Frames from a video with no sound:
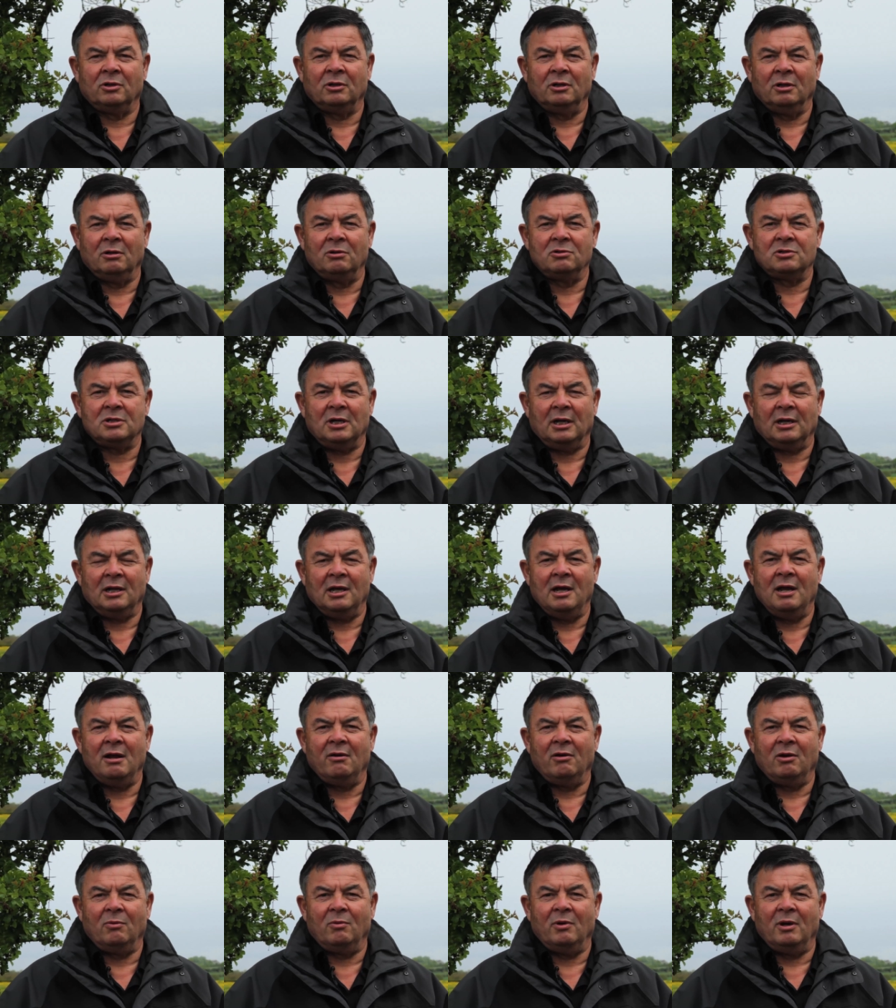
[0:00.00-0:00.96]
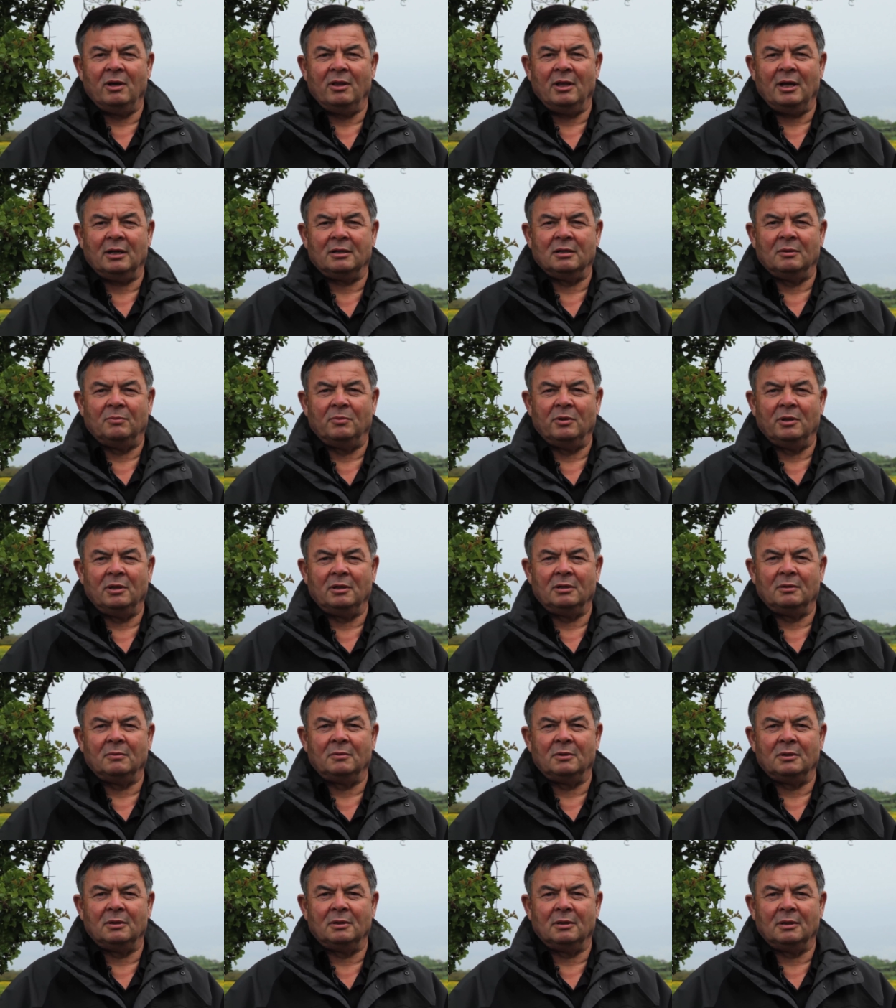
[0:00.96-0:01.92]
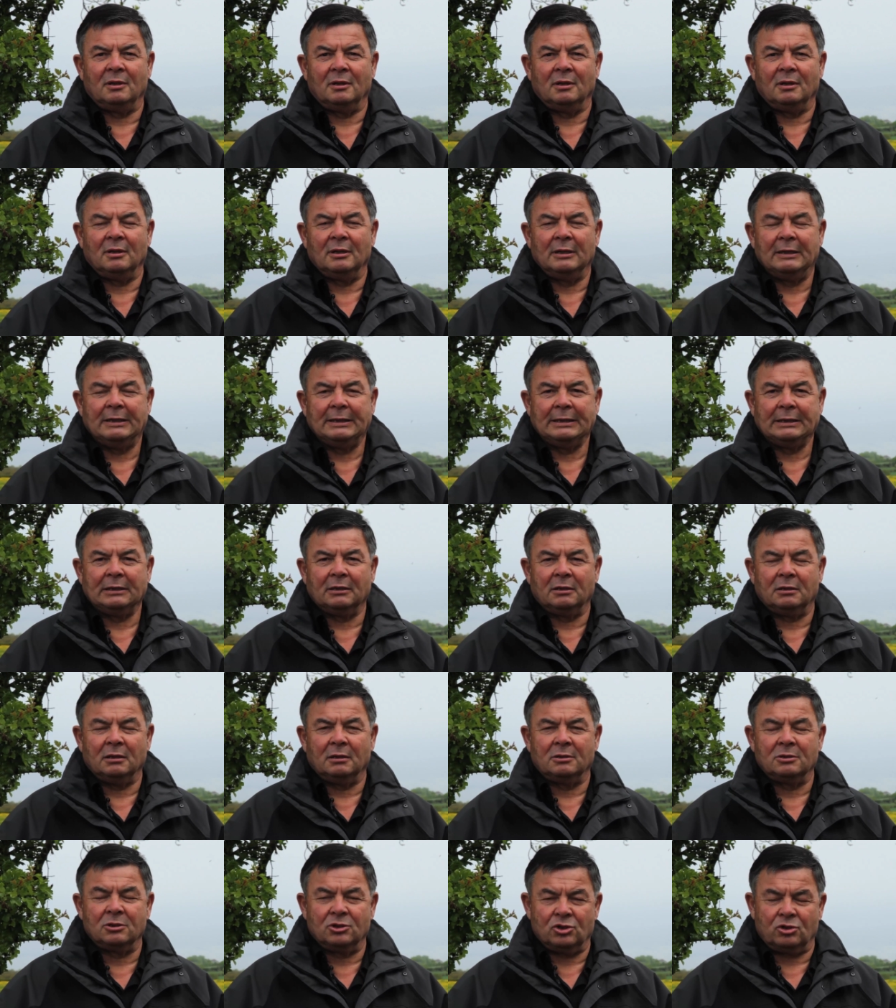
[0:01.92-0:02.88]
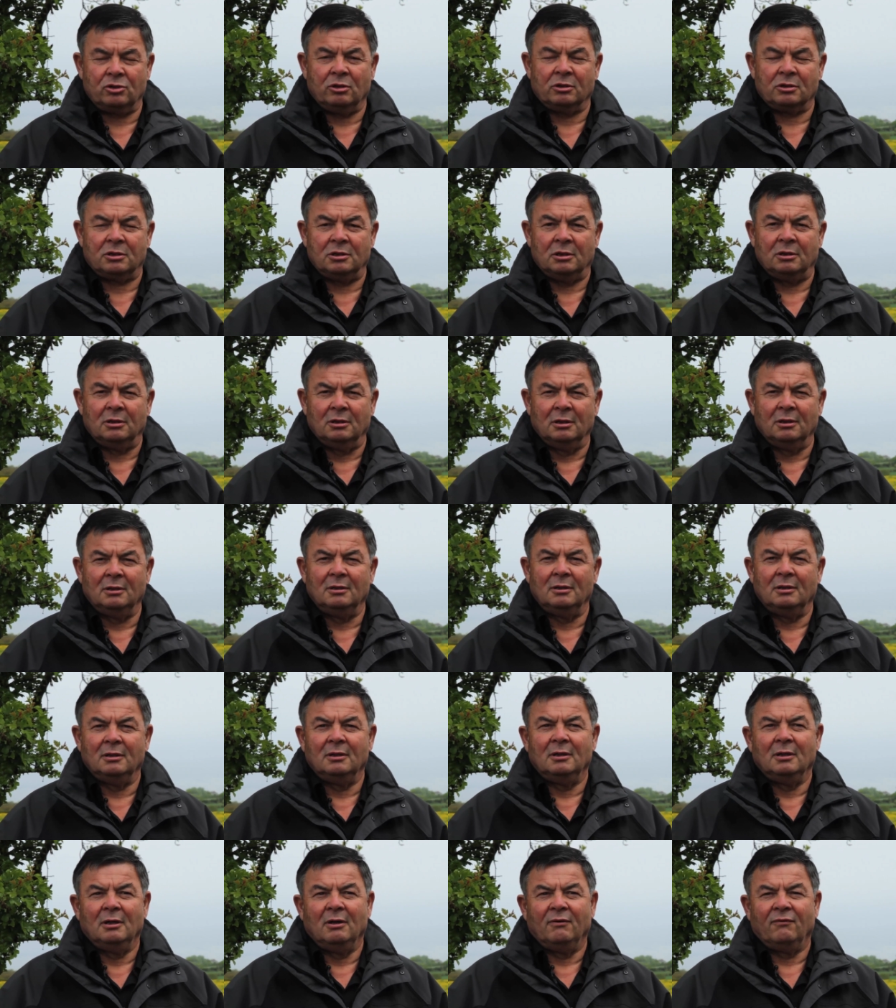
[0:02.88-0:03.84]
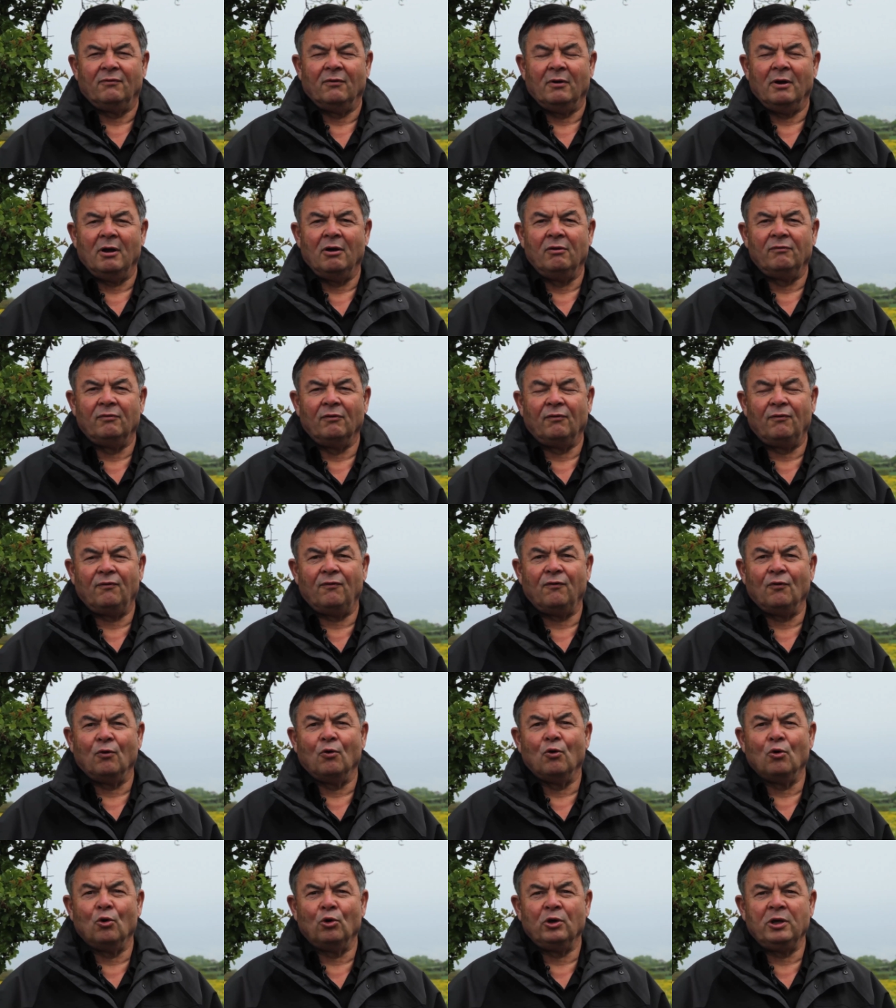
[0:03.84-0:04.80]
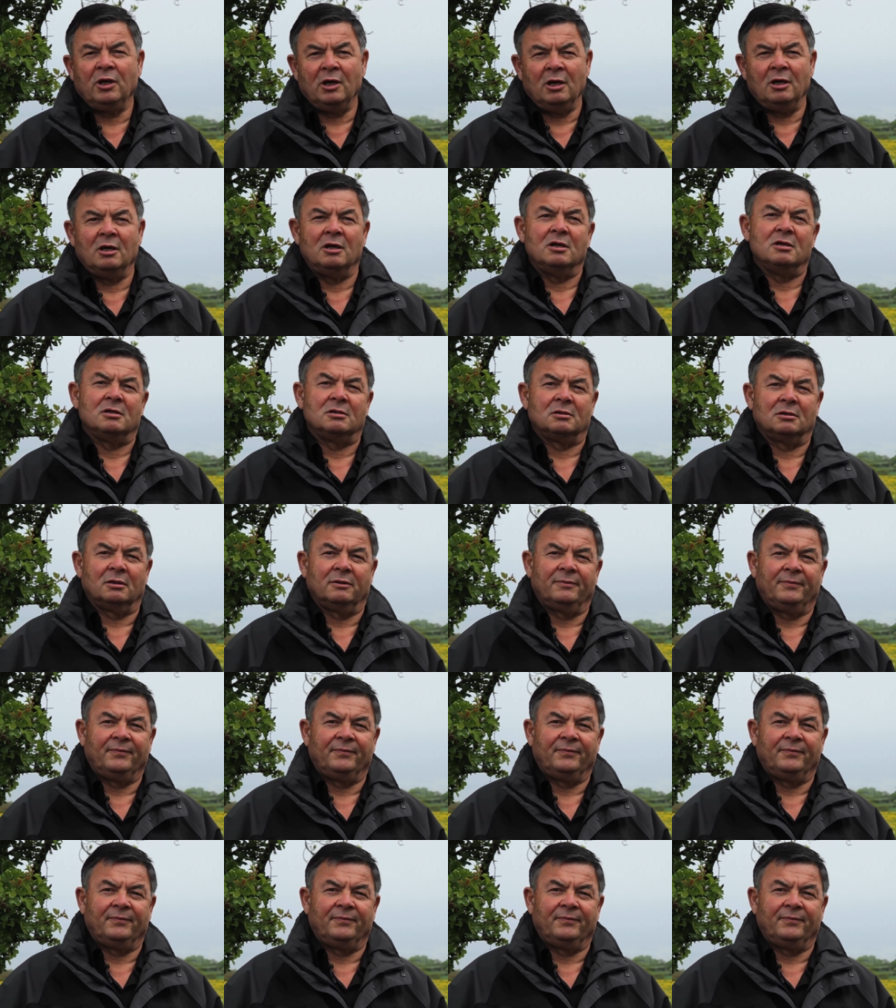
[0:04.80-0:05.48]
use that area where that had been constructed for over four years.